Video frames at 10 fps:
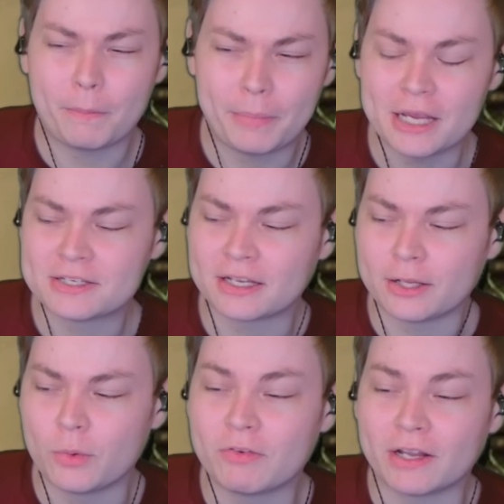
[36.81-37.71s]

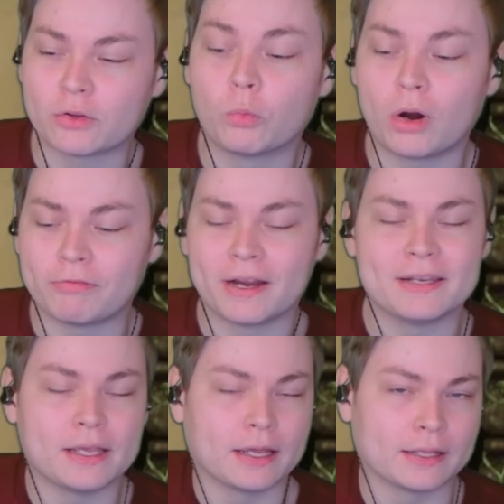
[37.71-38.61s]
Basically, we've got the rough
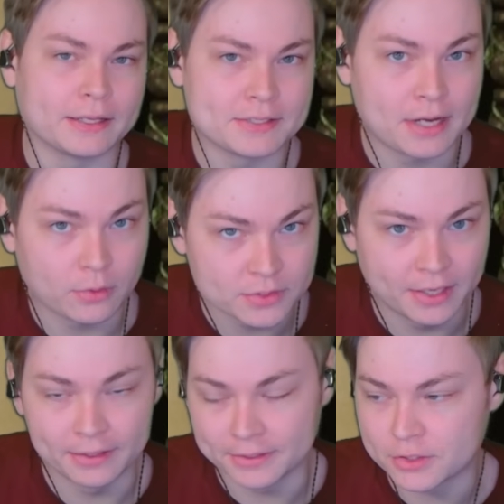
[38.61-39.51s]
idea, at least, how
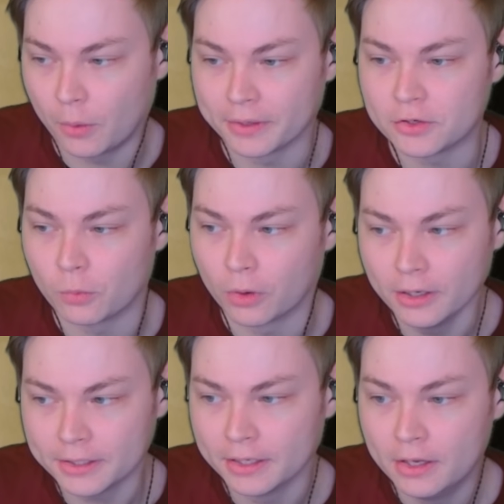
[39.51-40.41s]
sailing is going to
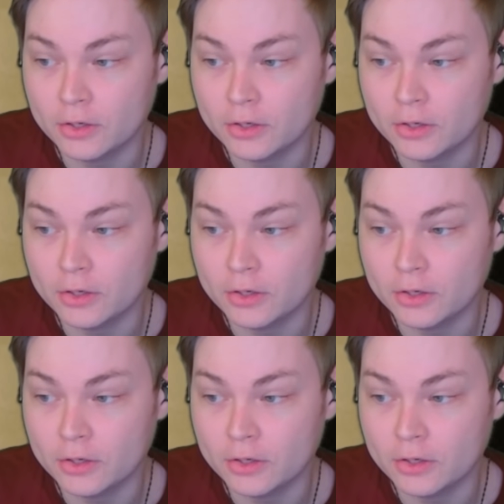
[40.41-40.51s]
work.